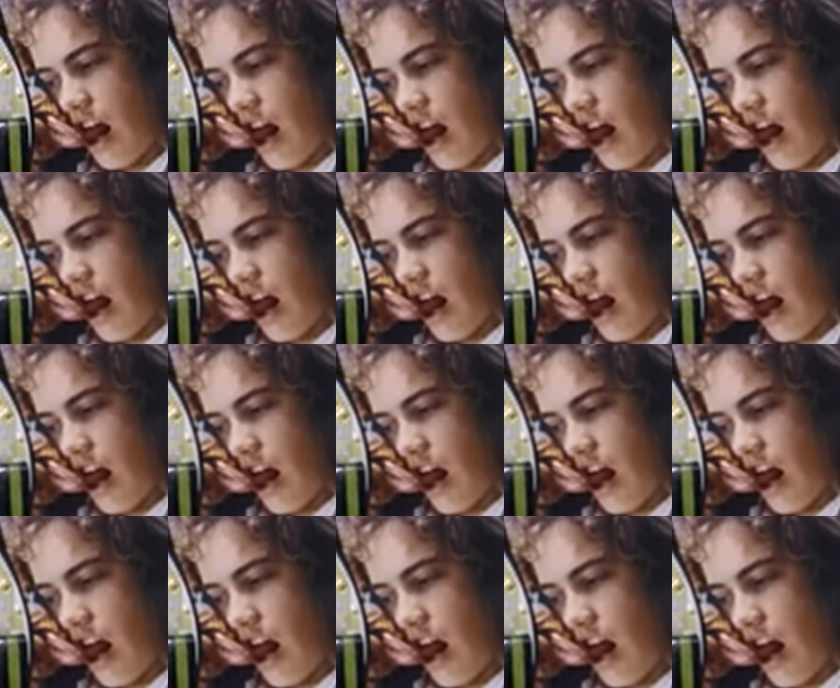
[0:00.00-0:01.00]

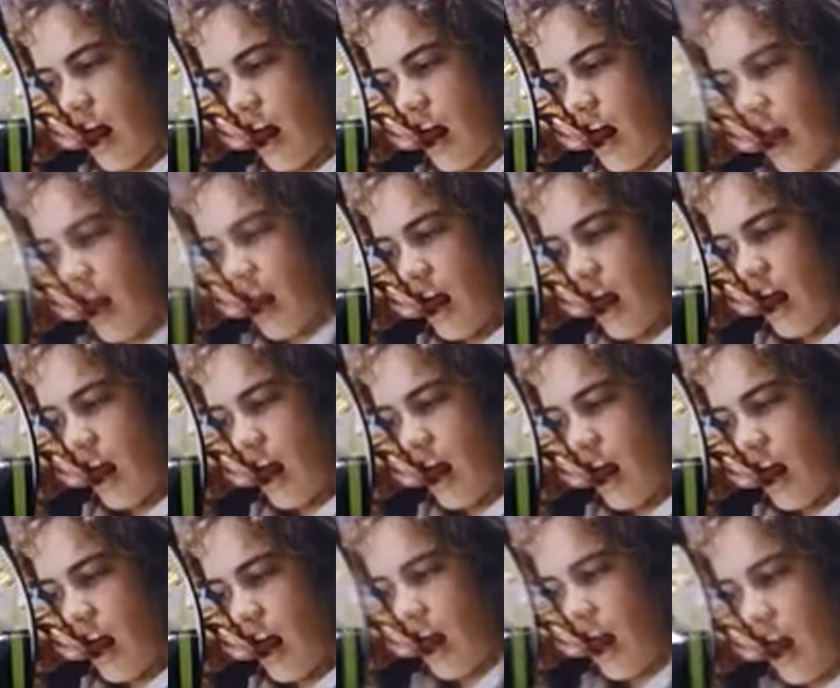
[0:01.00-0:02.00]

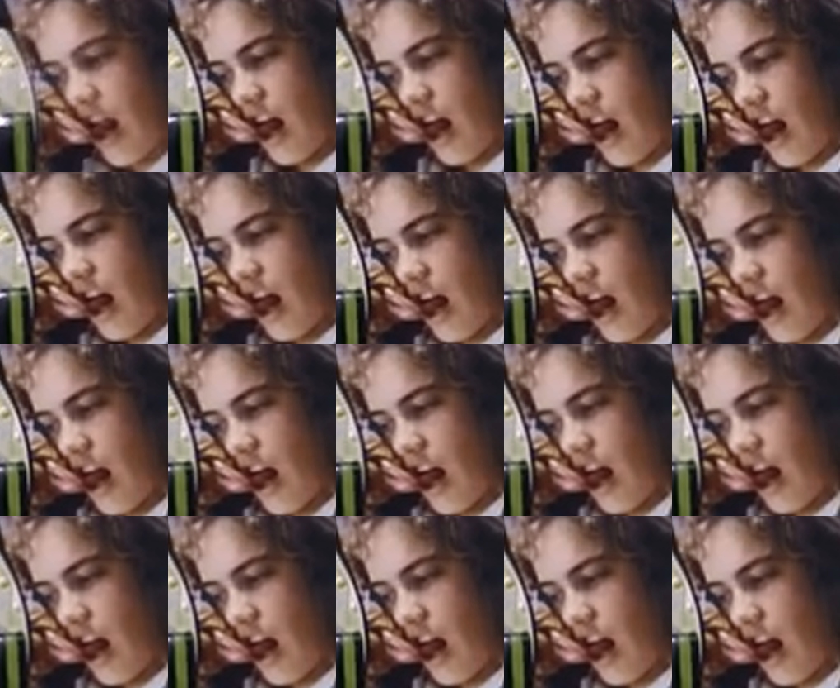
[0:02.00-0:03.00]

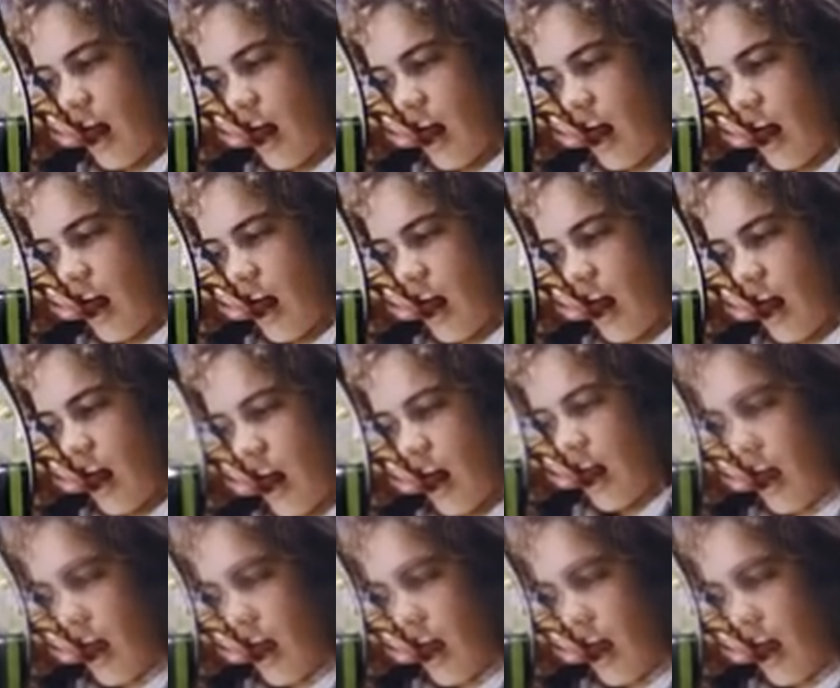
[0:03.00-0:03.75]
No words are spoken by the person on screen.